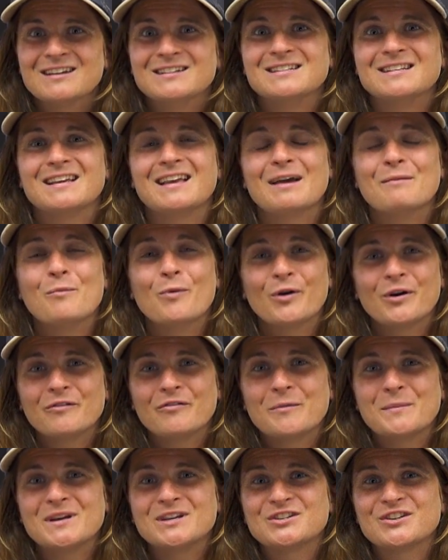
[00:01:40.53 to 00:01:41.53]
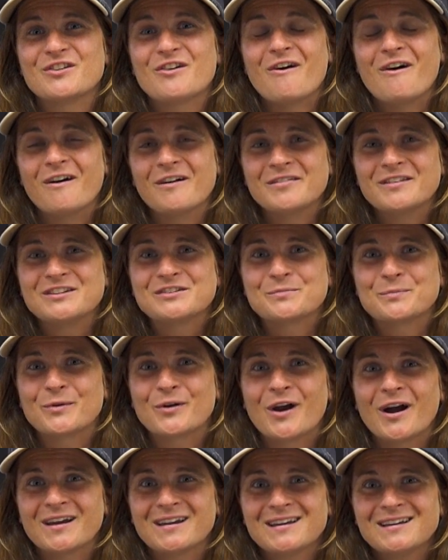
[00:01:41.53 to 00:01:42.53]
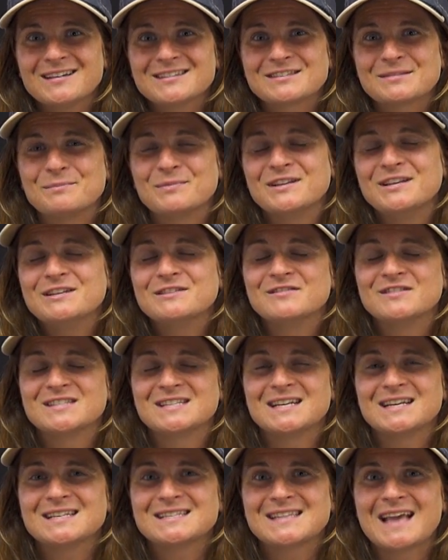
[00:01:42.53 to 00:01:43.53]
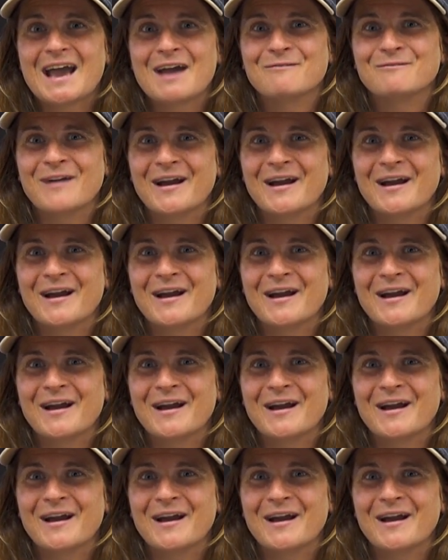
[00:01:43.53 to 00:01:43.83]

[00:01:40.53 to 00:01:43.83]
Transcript: To get more information on all these products, please visit us at